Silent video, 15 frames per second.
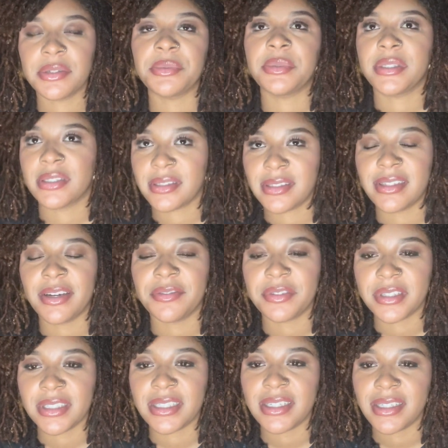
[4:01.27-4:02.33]
was
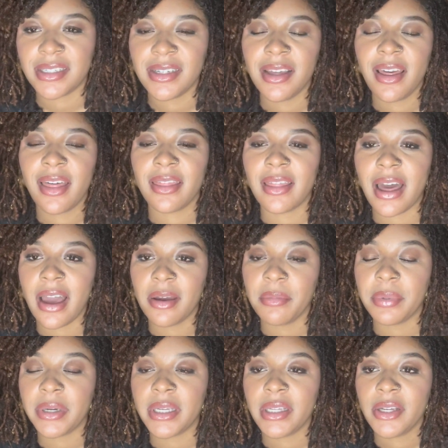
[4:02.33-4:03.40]
definitely that.
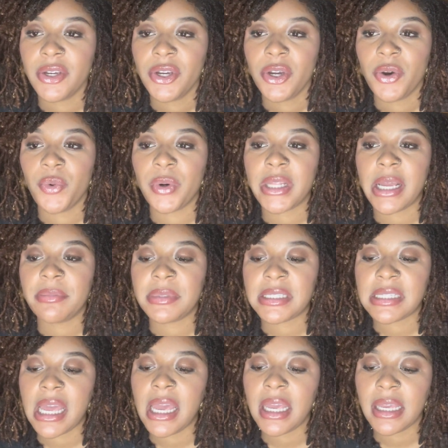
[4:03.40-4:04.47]
But what I'm
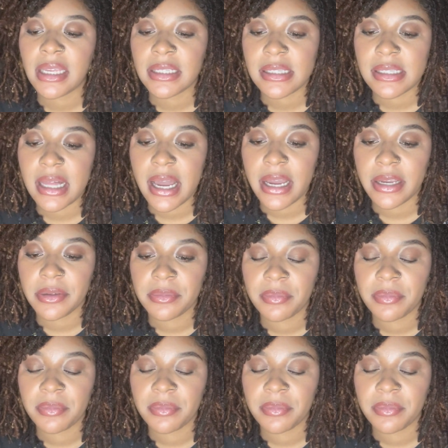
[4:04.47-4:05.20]
saying is that